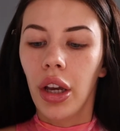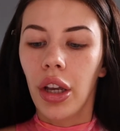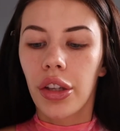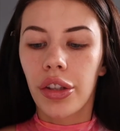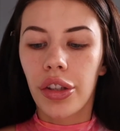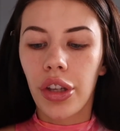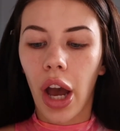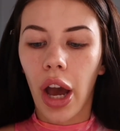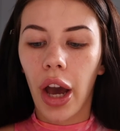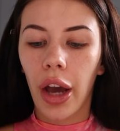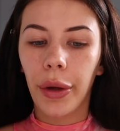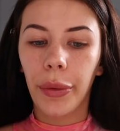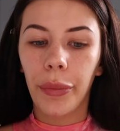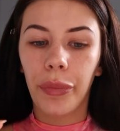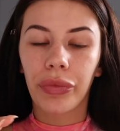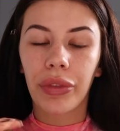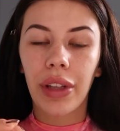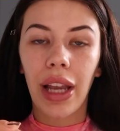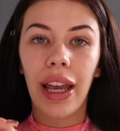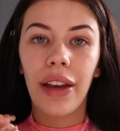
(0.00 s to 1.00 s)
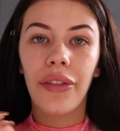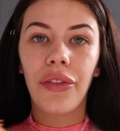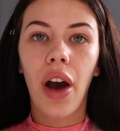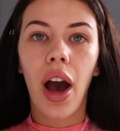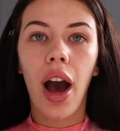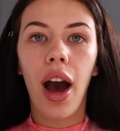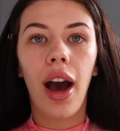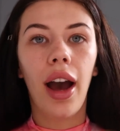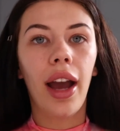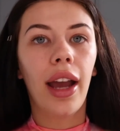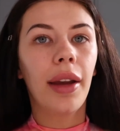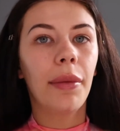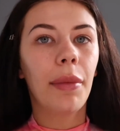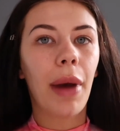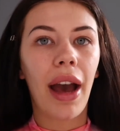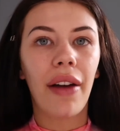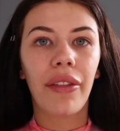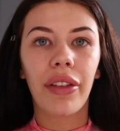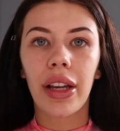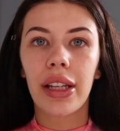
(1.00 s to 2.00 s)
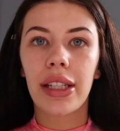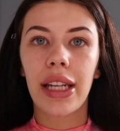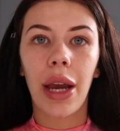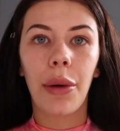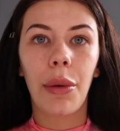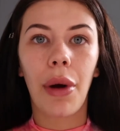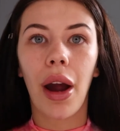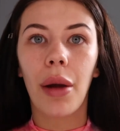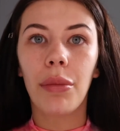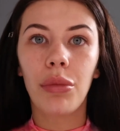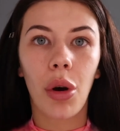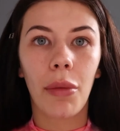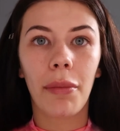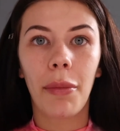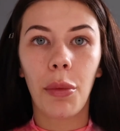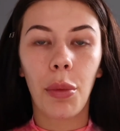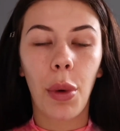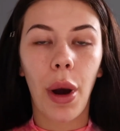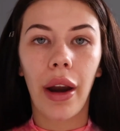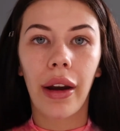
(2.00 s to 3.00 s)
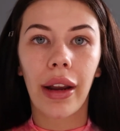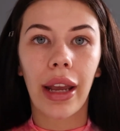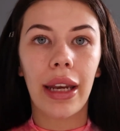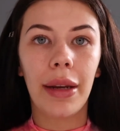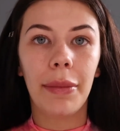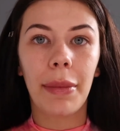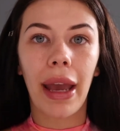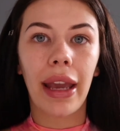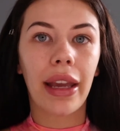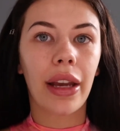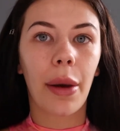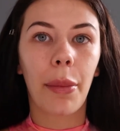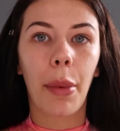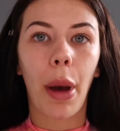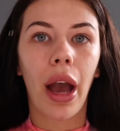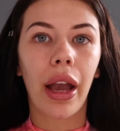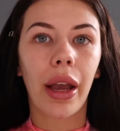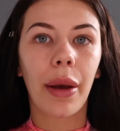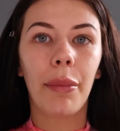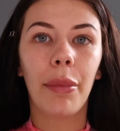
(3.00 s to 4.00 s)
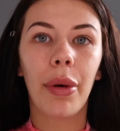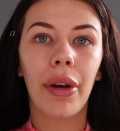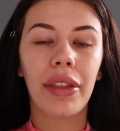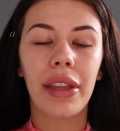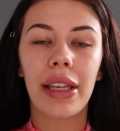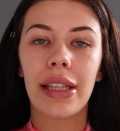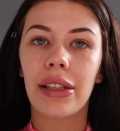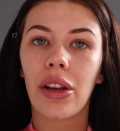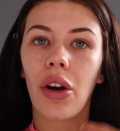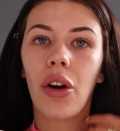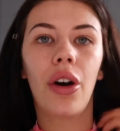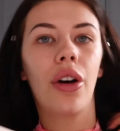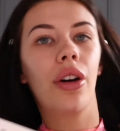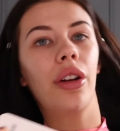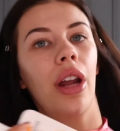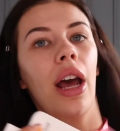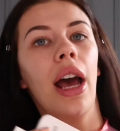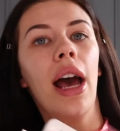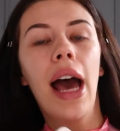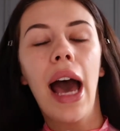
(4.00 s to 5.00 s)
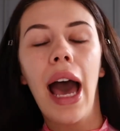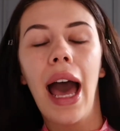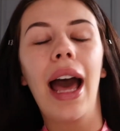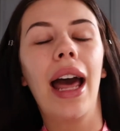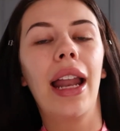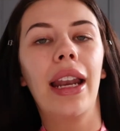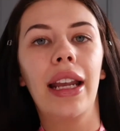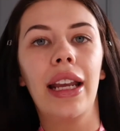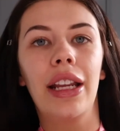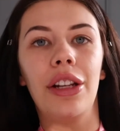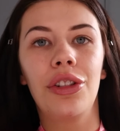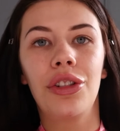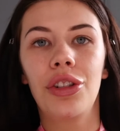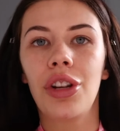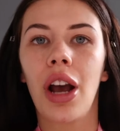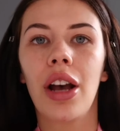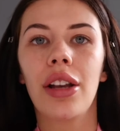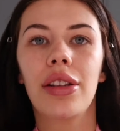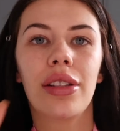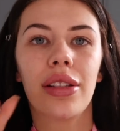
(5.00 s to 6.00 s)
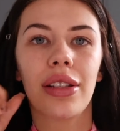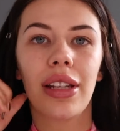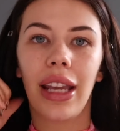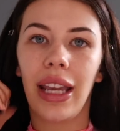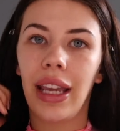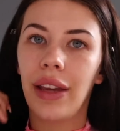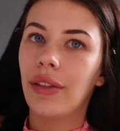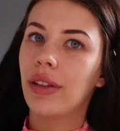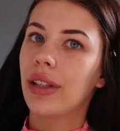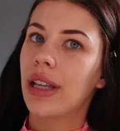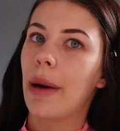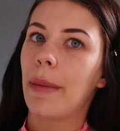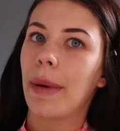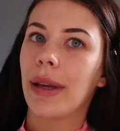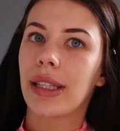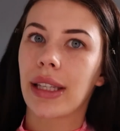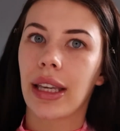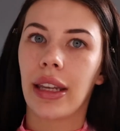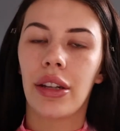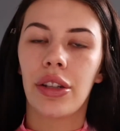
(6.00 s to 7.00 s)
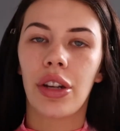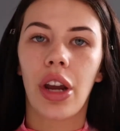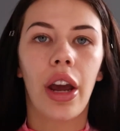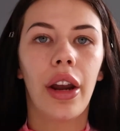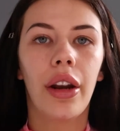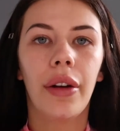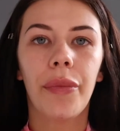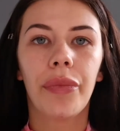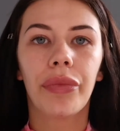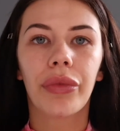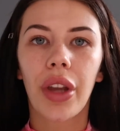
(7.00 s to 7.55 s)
So if I'm having a day where I'm not wearing any makeup, I can put this on and it just evens out my skin tone.